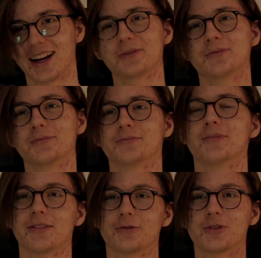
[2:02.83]
I'm
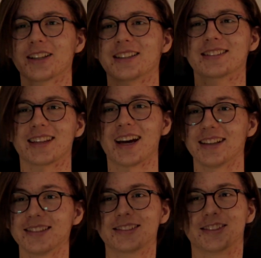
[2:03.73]
really
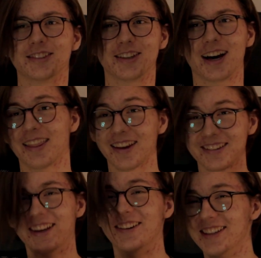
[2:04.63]
excited to
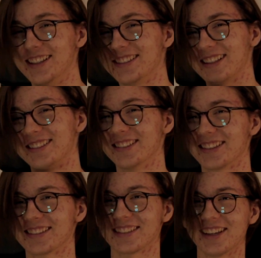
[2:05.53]
announce this. As you
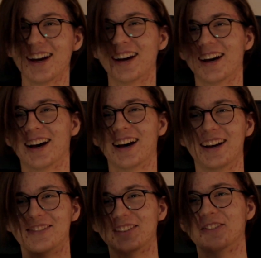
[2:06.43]
can see,
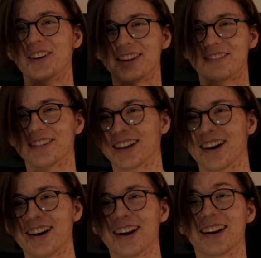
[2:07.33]
I've been working really
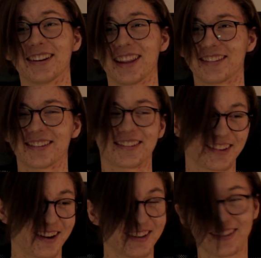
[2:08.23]
hard and it's
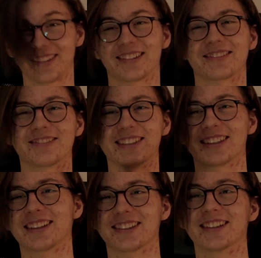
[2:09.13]
starting to look
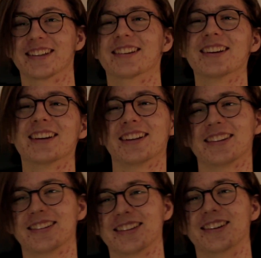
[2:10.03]
really good.
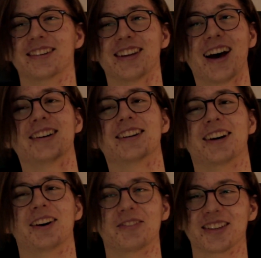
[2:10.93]
So yeah,
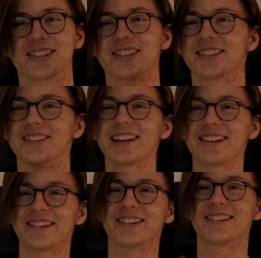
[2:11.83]
I'm gonna show it to you
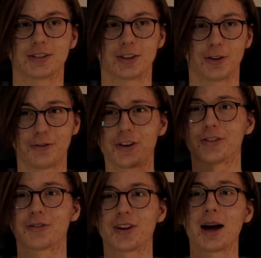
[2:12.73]
later. So first
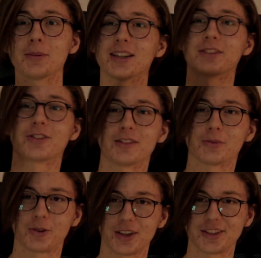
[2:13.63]
of all, I'm gonna address some
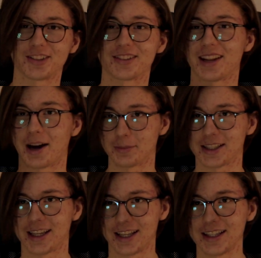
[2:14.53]
questions that I've
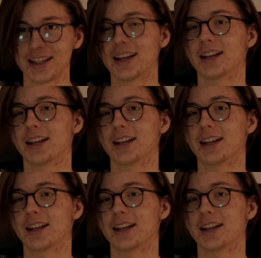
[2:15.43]
been getting,